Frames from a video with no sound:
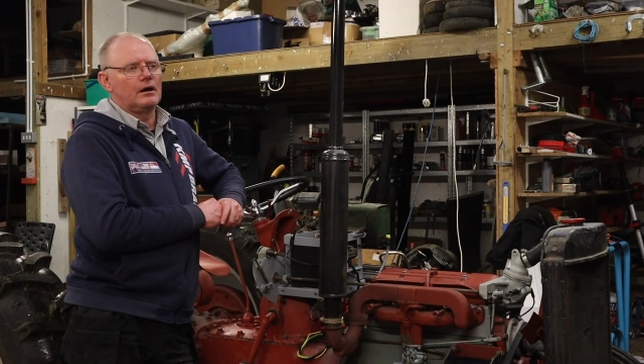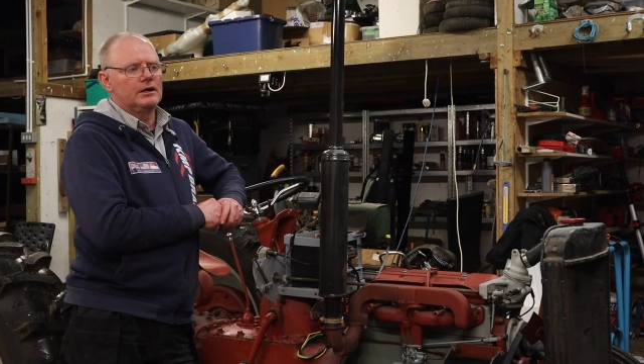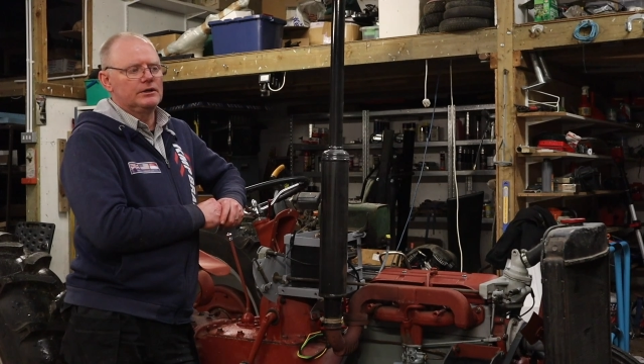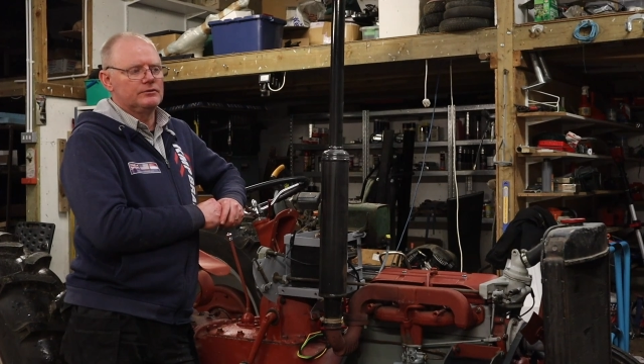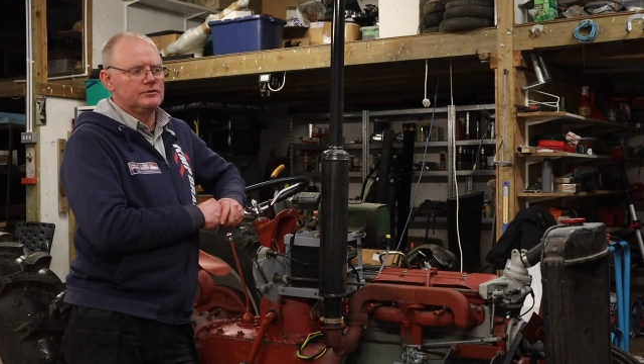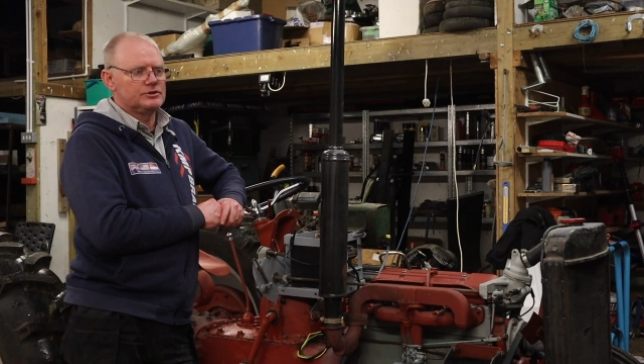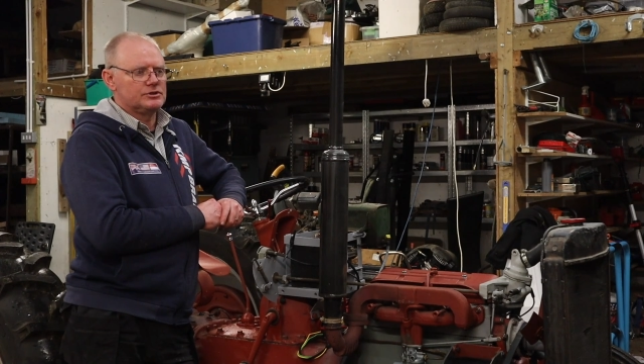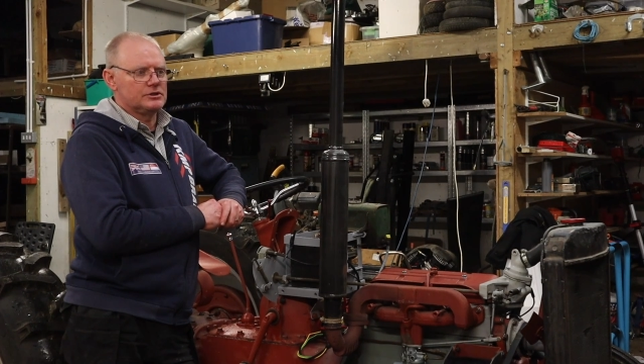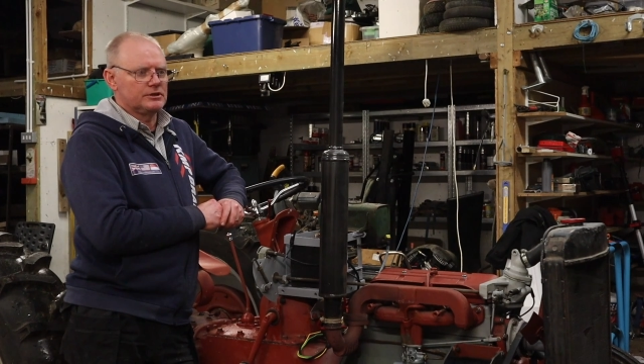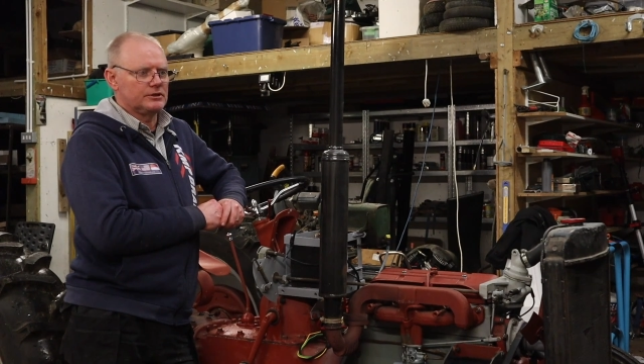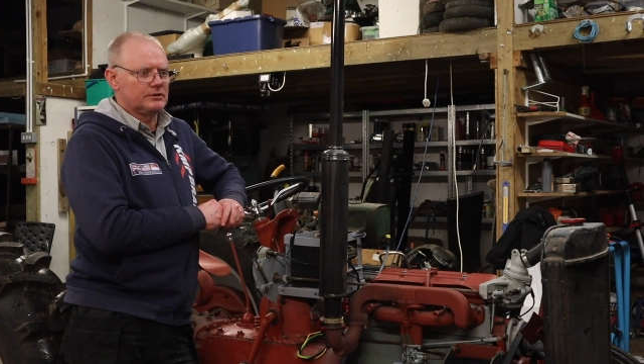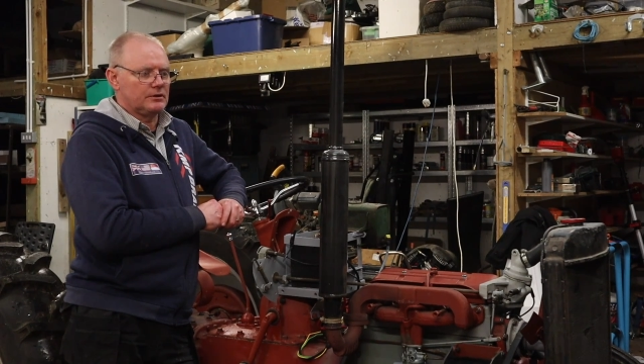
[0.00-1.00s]

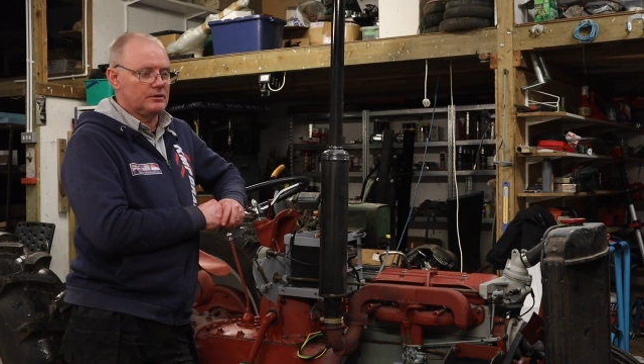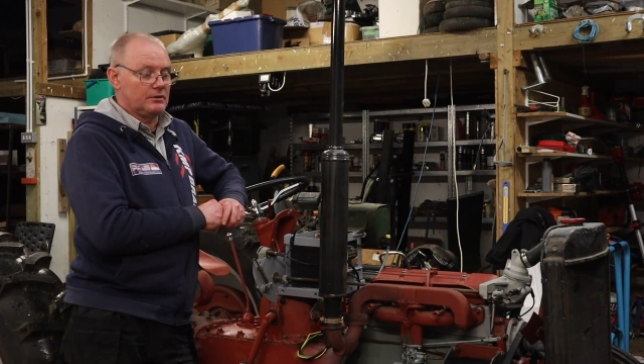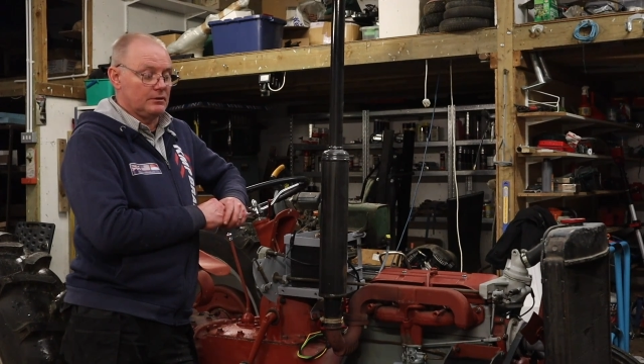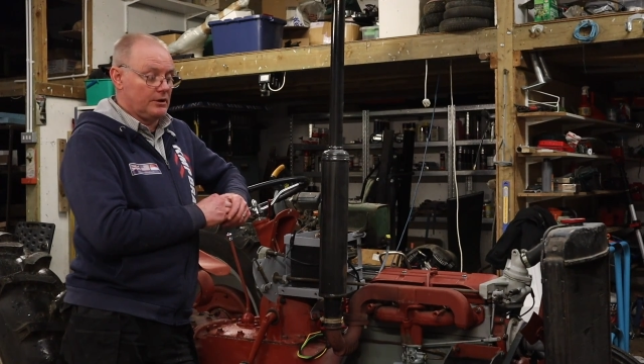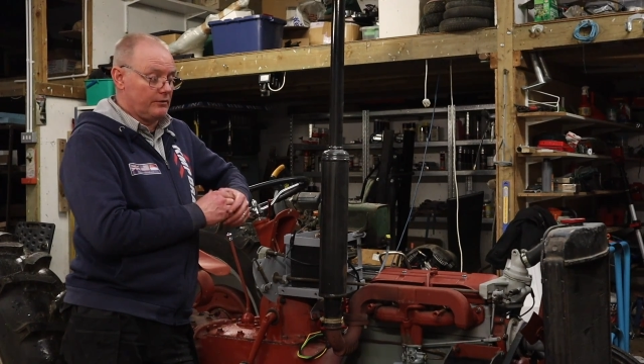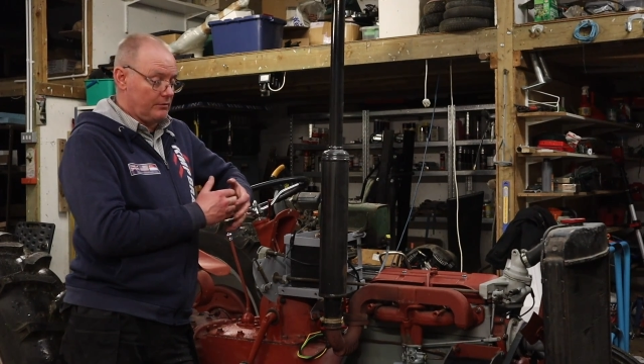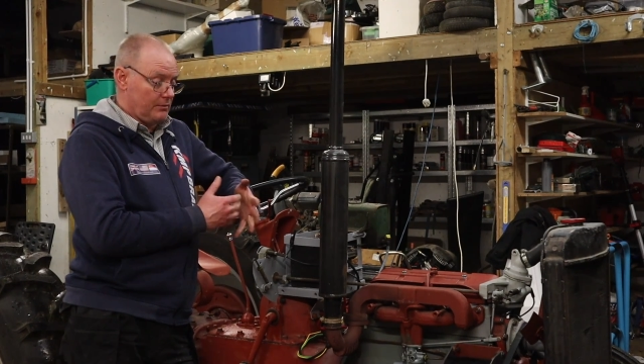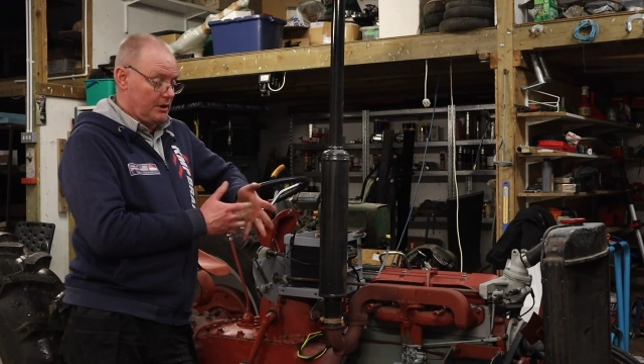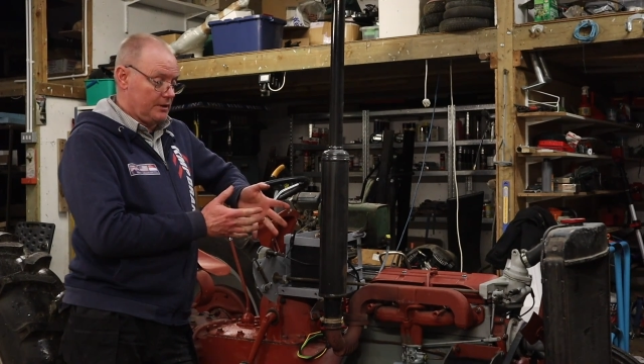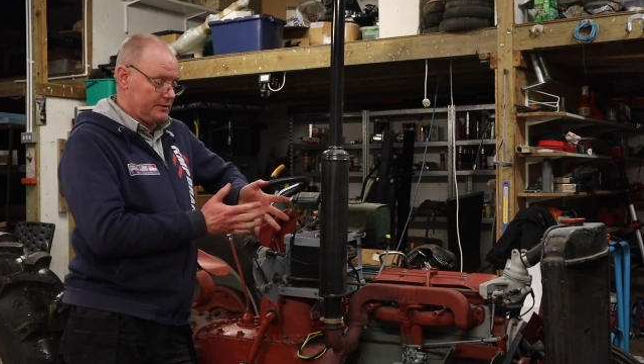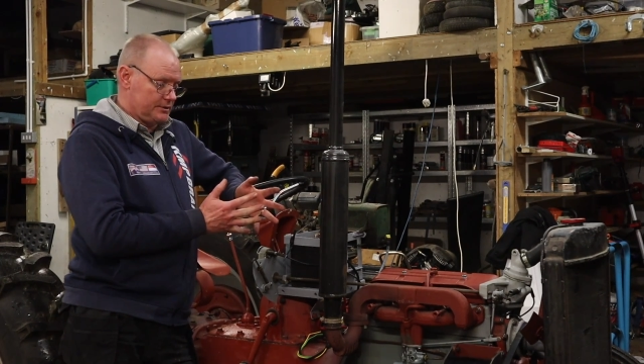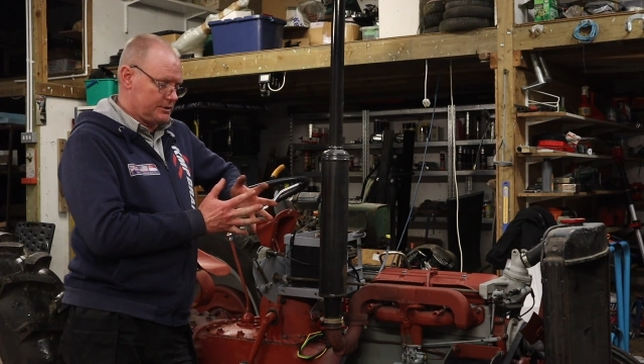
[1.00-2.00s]
individually, never
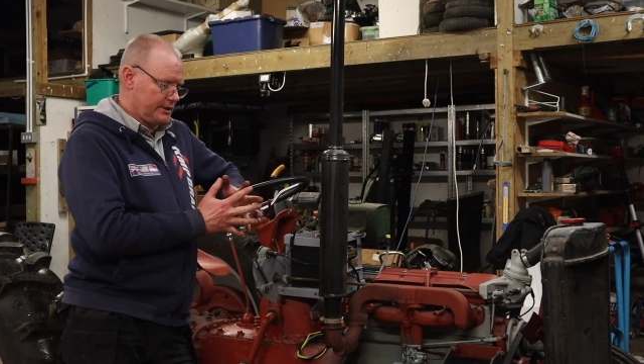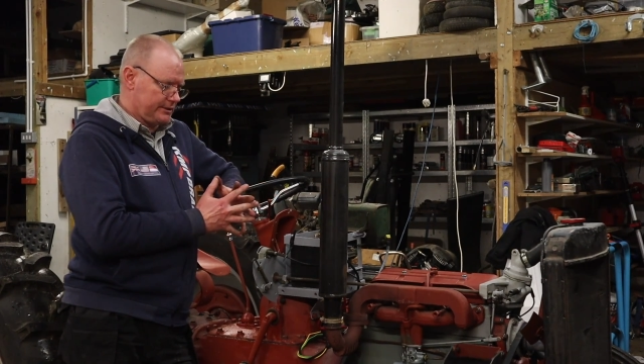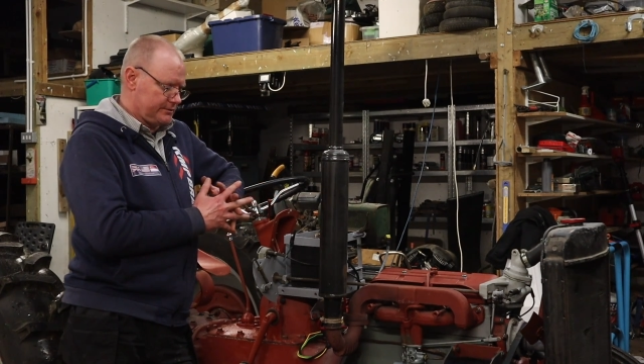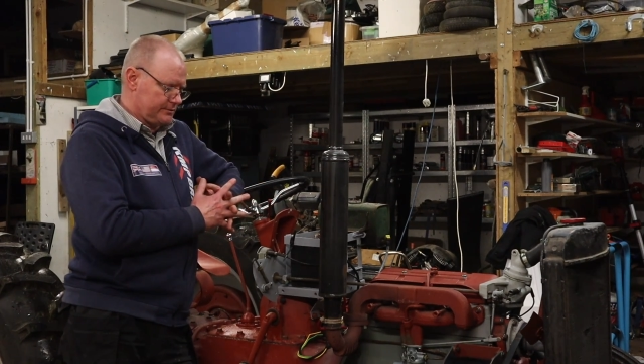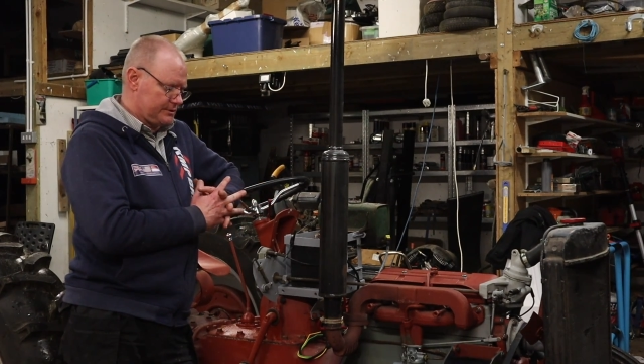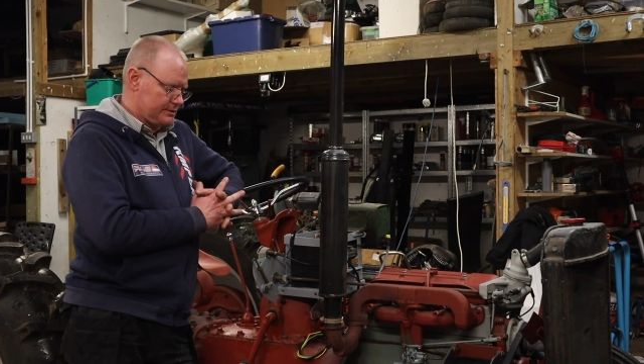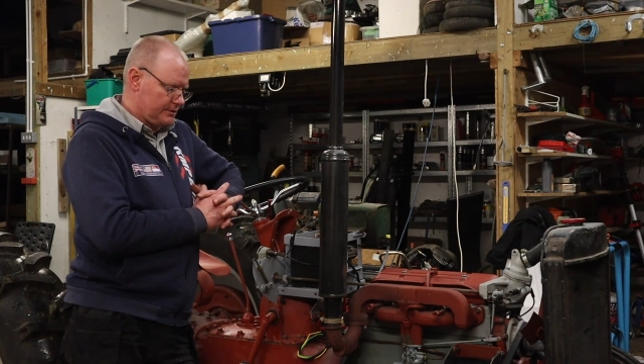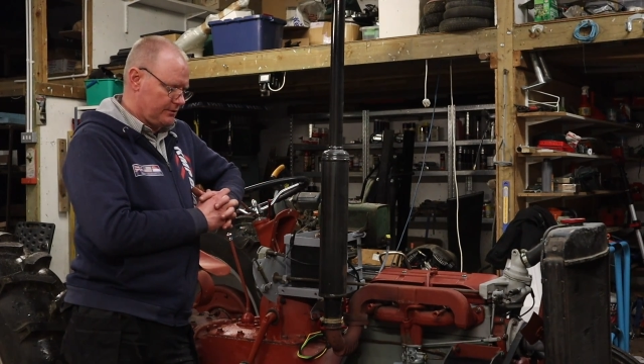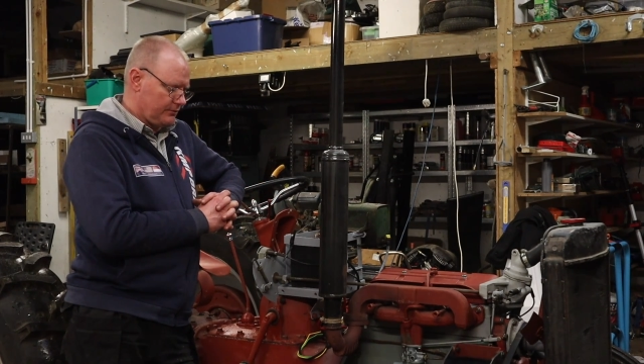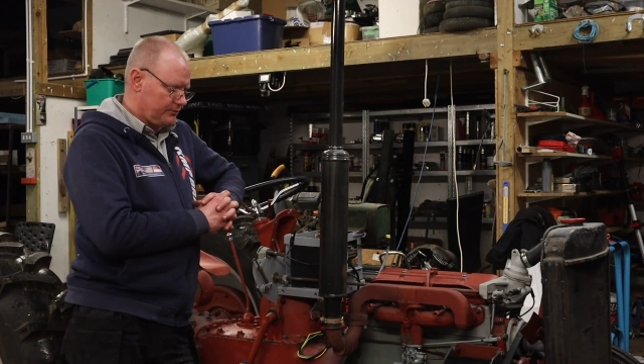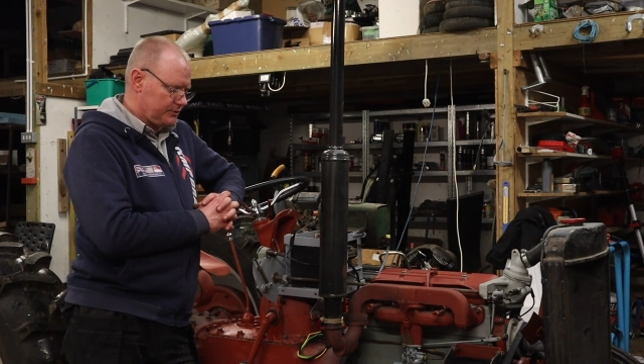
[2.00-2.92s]
mind the tractor itself.